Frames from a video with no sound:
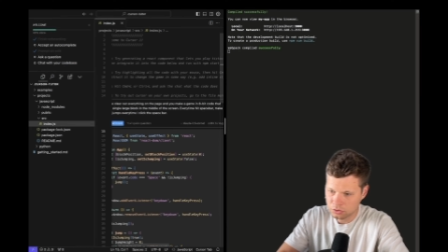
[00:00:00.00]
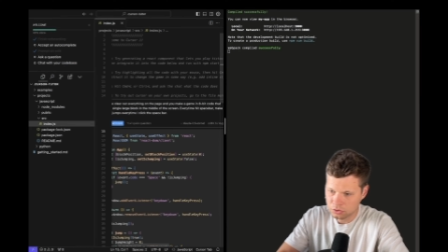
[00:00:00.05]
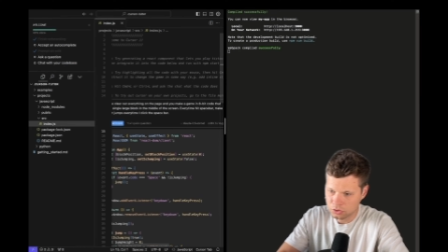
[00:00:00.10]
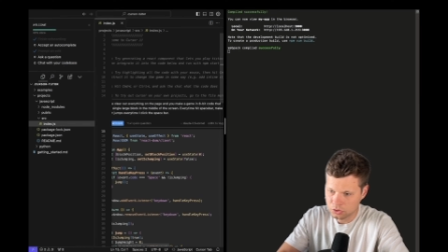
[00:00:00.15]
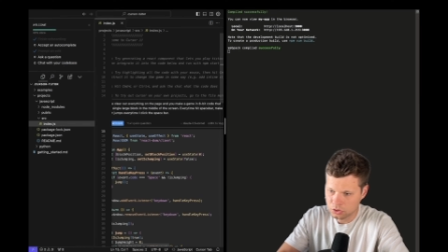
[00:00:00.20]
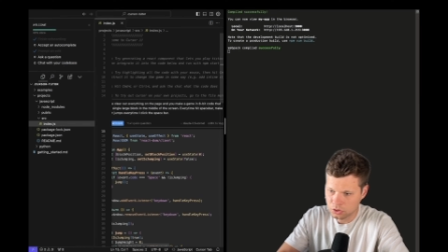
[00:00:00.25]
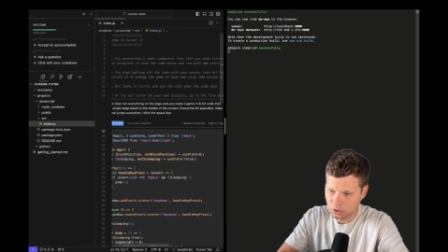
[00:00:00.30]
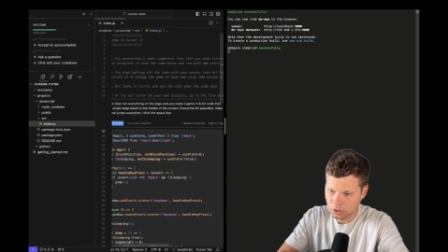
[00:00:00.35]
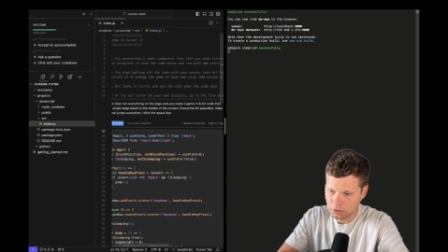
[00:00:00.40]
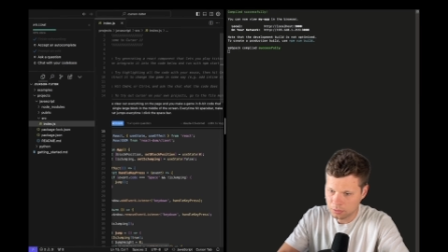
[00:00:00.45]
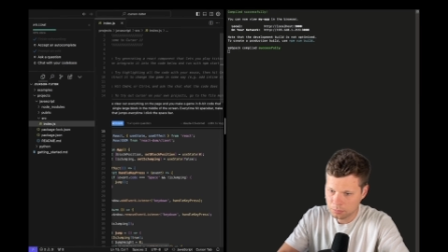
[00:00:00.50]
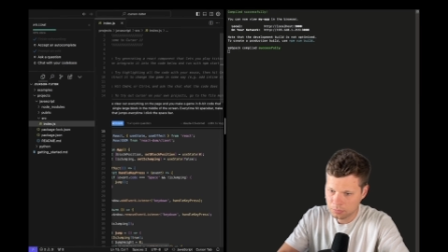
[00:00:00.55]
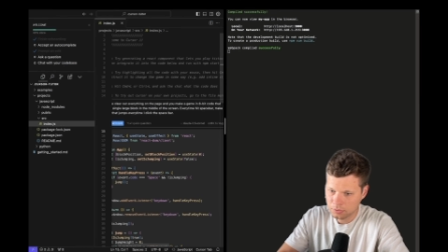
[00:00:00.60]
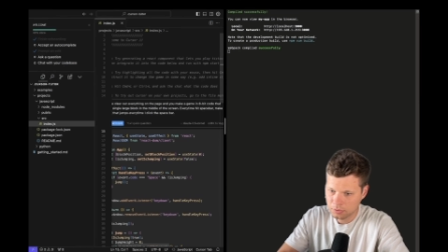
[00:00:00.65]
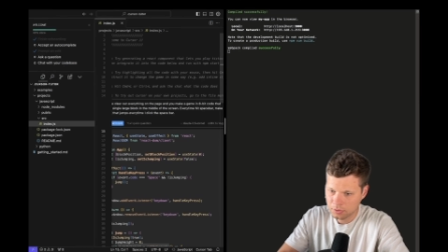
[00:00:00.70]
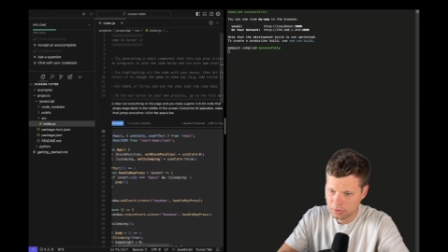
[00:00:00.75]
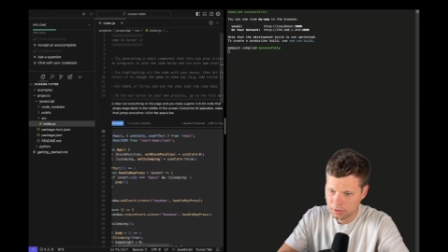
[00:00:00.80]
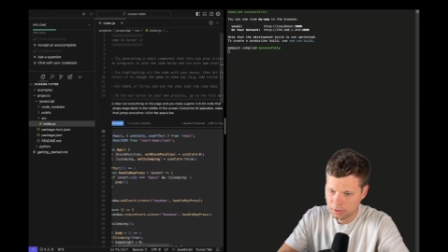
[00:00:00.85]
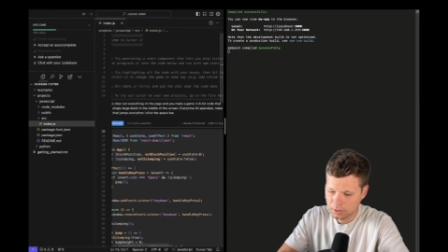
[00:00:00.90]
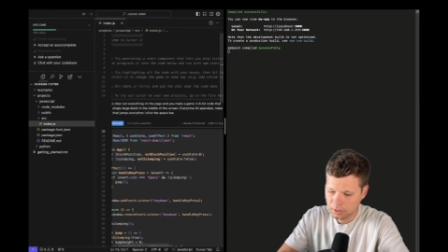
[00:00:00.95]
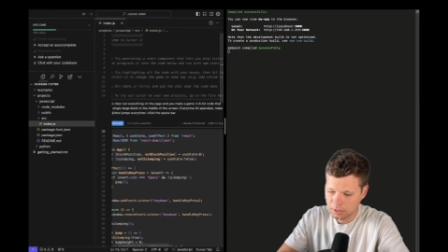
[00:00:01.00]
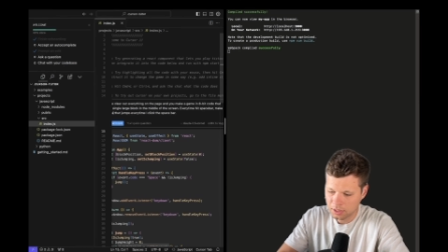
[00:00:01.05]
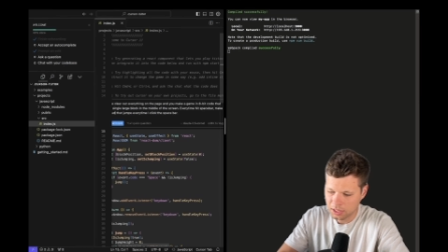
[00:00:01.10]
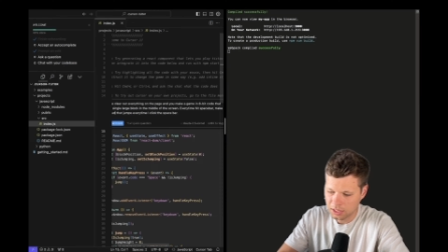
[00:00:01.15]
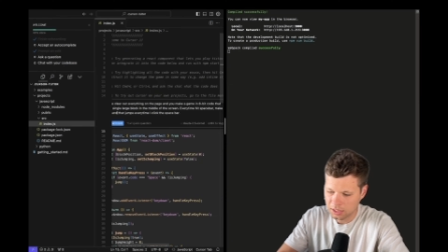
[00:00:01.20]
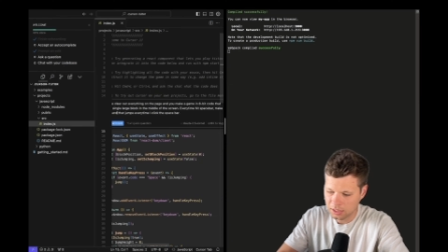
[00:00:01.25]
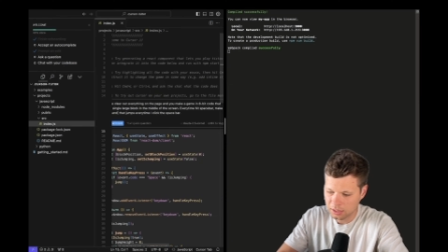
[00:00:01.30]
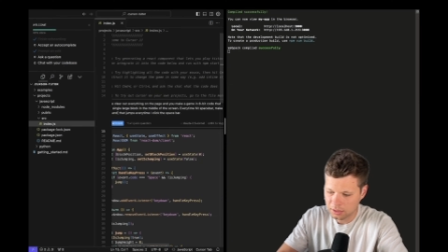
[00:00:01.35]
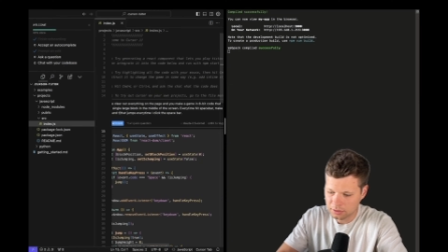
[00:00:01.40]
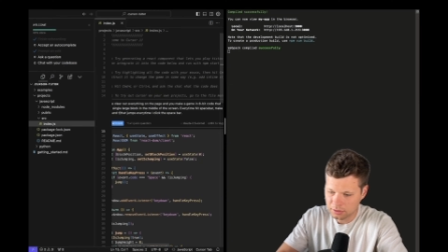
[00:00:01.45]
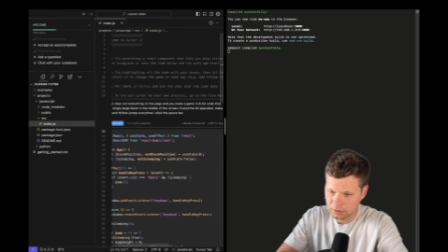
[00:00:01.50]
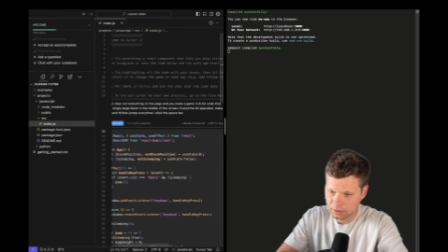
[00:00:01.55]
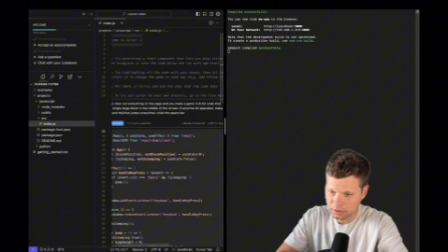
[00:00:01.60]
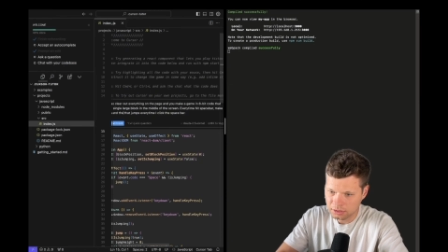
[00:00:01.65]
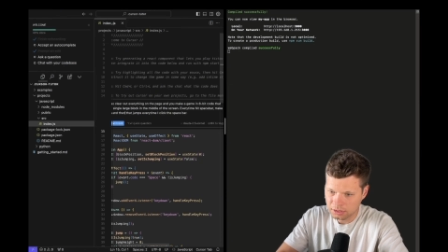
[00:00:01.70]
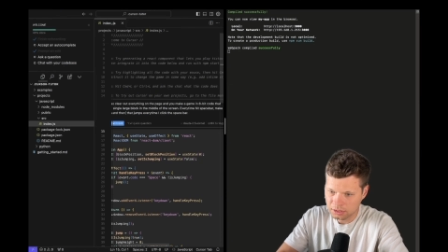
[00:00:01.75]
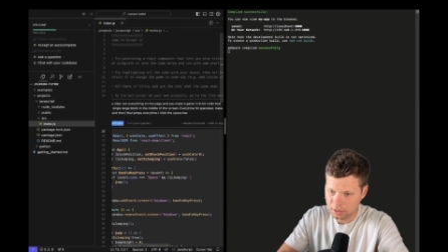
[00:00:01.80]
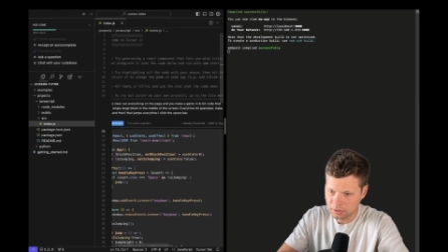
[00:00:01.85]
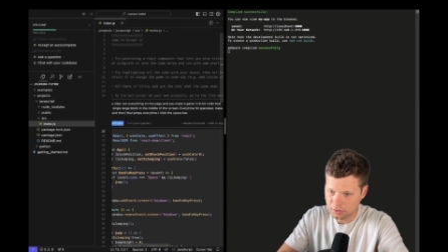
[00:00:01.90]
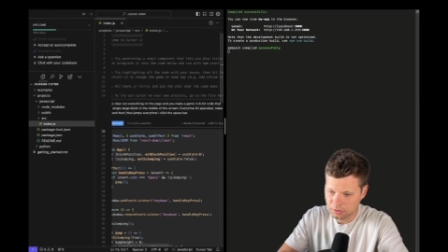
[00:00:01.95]
jump and
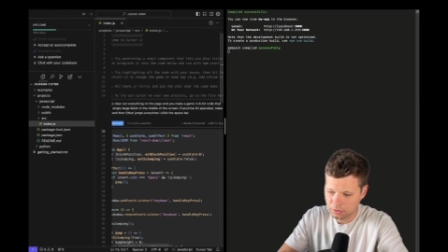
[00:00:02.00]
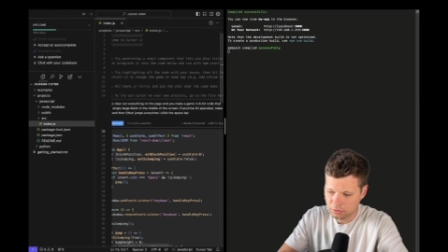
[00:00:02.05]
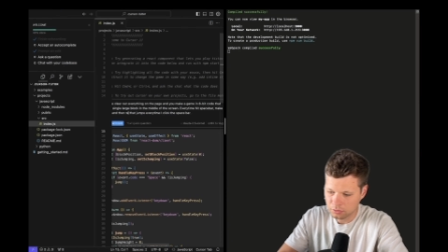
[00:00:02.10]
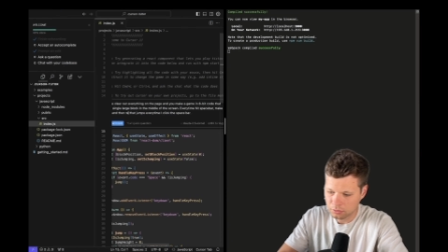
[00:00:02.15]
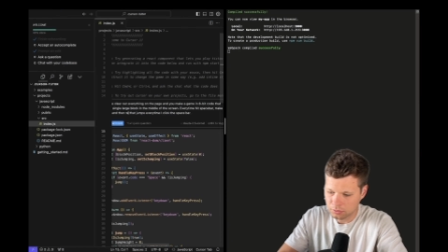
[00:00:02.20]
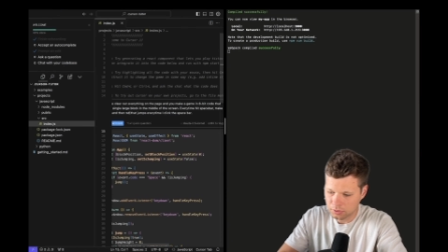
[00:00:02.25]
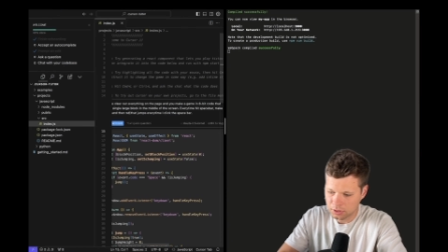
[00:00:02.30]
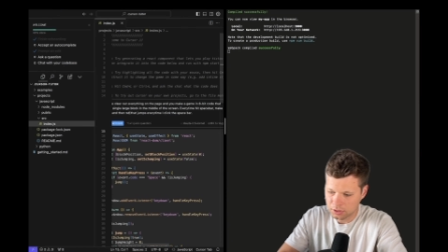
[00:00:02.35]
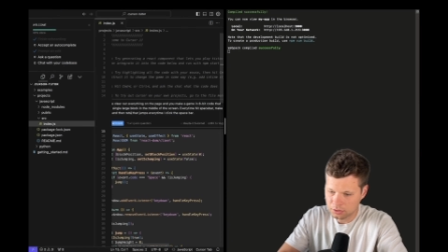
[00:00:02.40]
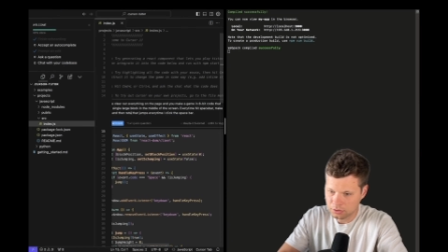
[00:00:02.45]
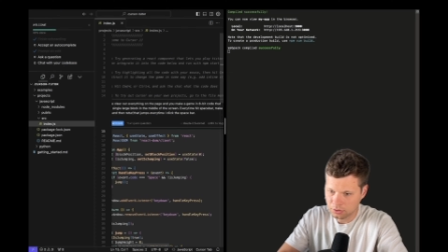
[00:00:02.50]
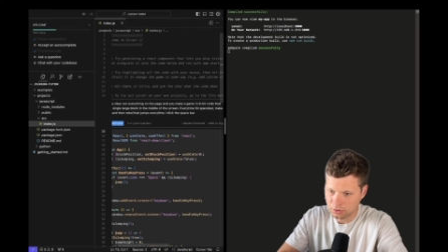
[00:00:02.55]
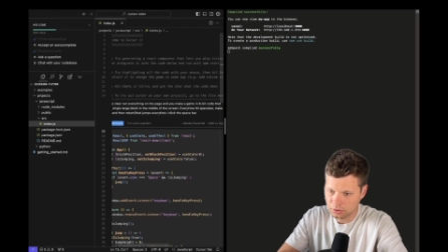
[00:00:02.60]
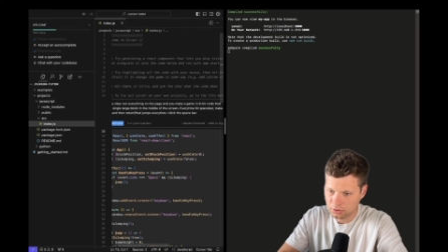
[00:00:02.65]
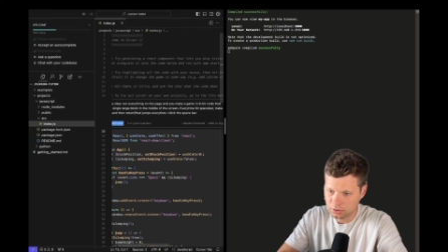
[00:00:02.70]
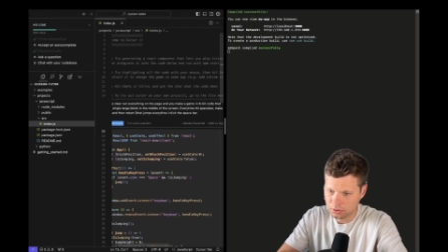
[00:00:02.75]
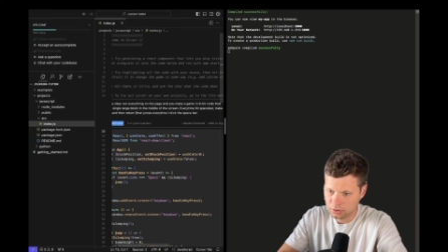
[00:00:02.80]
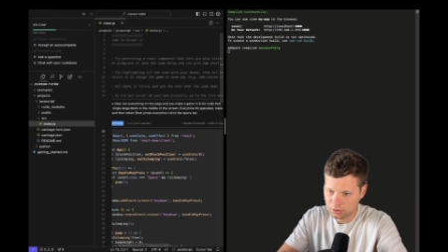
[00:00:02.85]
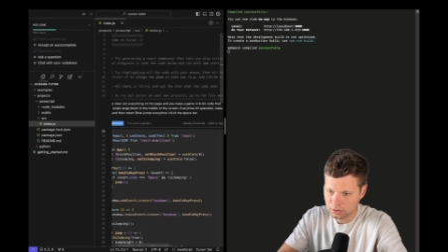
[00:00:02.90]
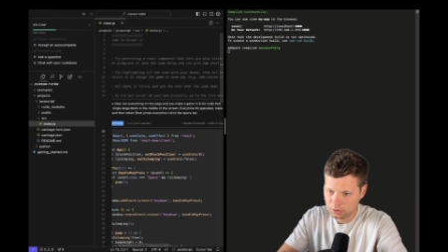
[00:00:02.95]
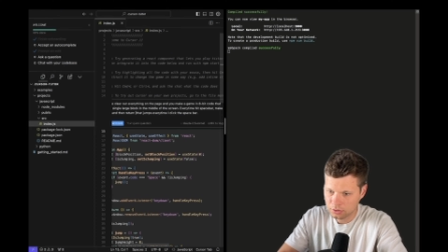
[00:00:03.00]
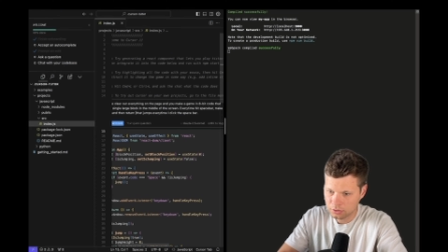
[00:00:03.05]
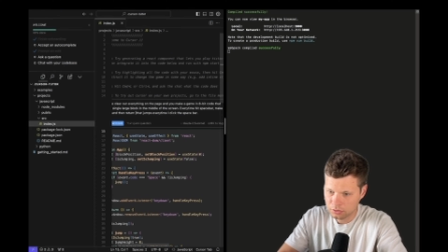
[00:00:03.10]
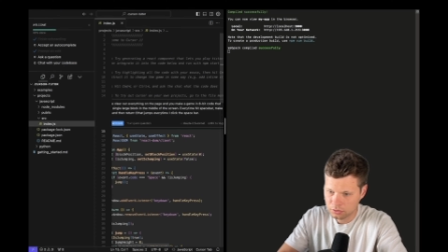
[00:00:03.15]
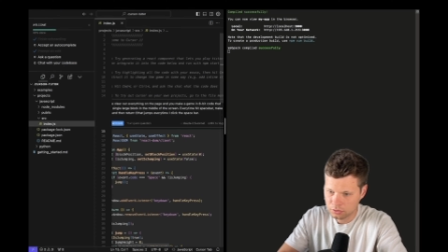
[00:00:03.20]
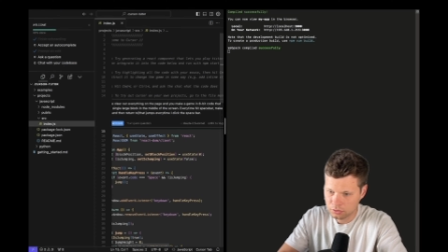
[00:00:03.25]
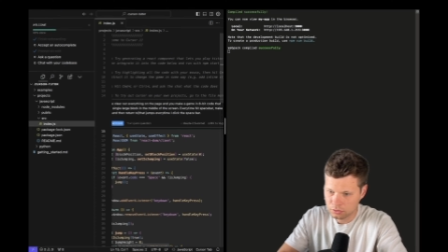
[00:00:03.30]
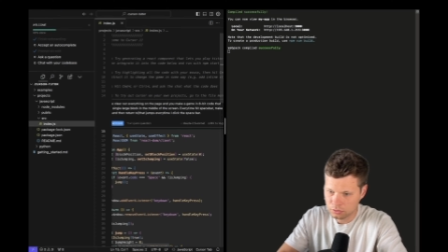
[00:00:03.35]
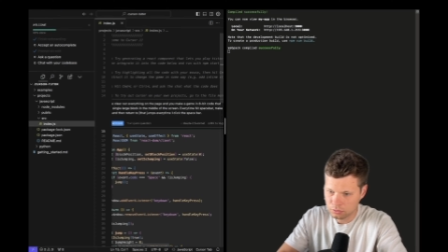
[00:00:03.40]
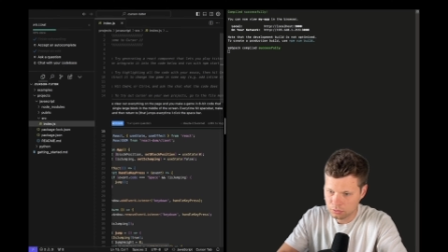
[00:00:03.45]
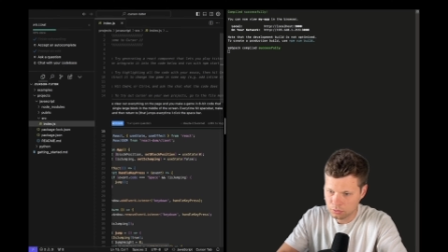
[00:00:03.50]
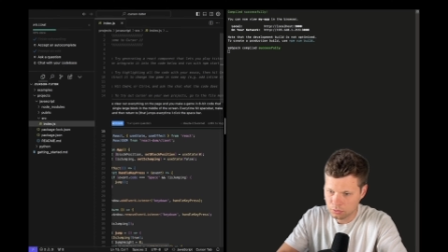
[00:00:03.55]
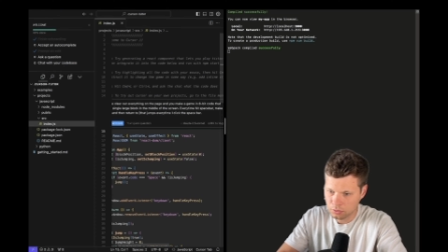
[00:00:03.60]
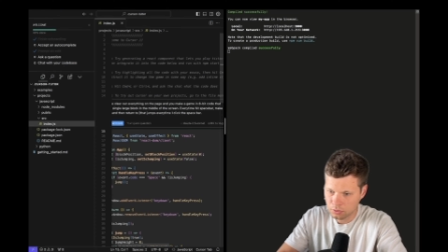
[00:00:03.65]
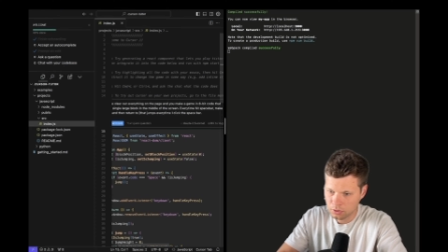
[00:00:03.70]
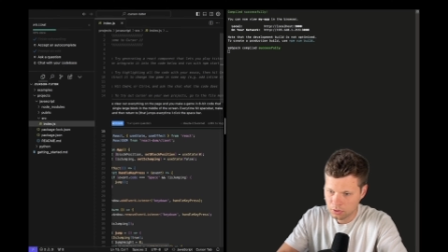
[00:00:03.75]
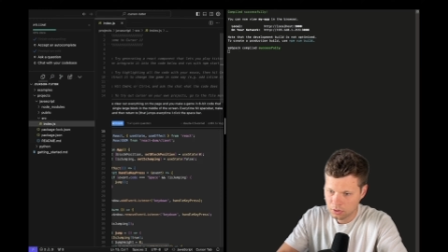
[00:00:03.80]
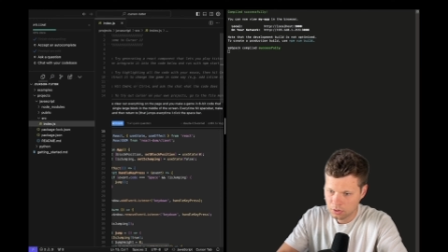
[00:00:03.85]
then return to